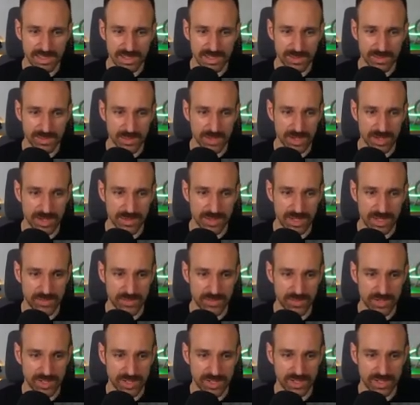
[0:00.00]
Where do I have
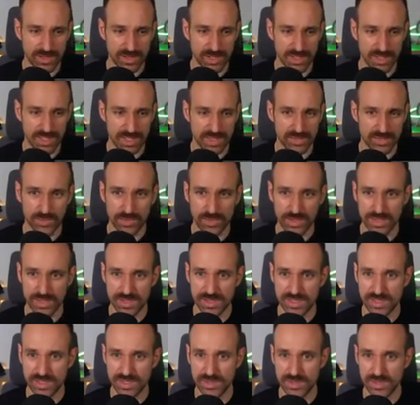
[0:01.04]
to go? I think I first
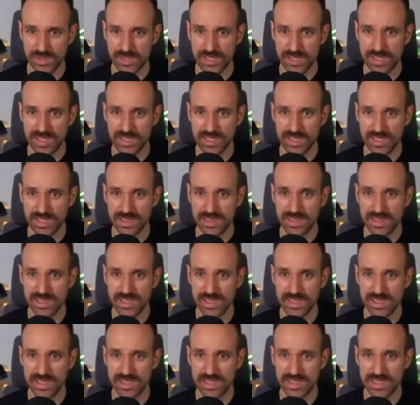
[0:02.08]
need to kill
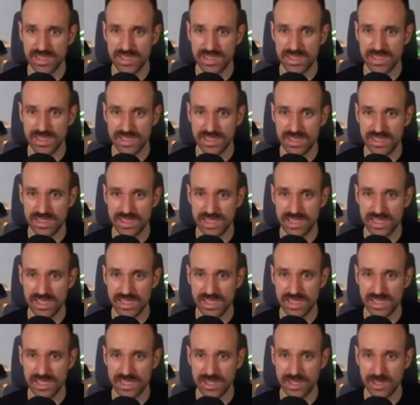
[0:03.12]
this, and
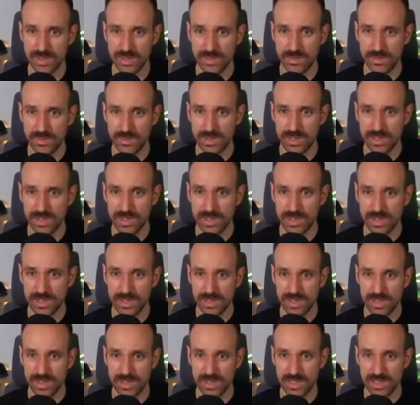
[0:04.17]
then
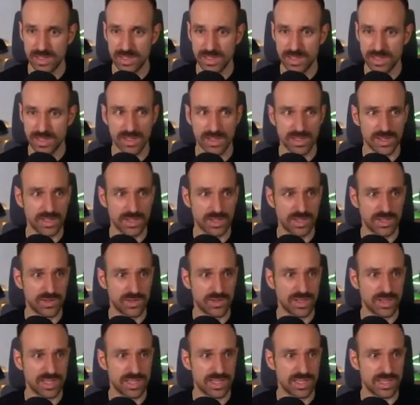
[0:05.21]
you
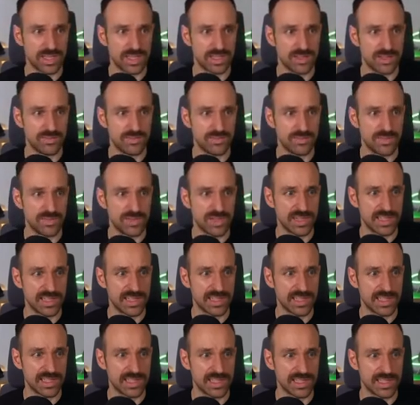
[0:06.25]
can
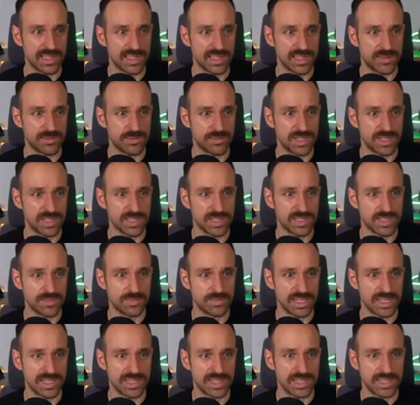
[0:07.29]
build
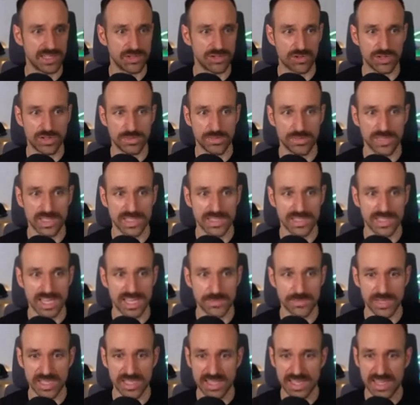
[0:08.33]
bundle or build
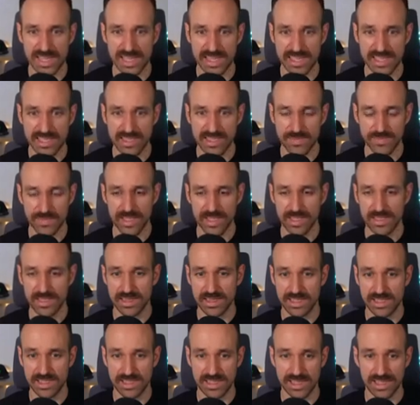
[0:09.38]
APKs.
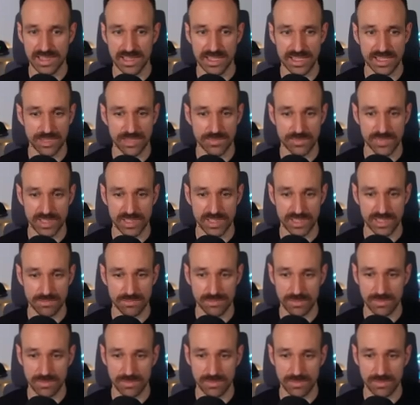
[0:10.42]
Let's say like the build.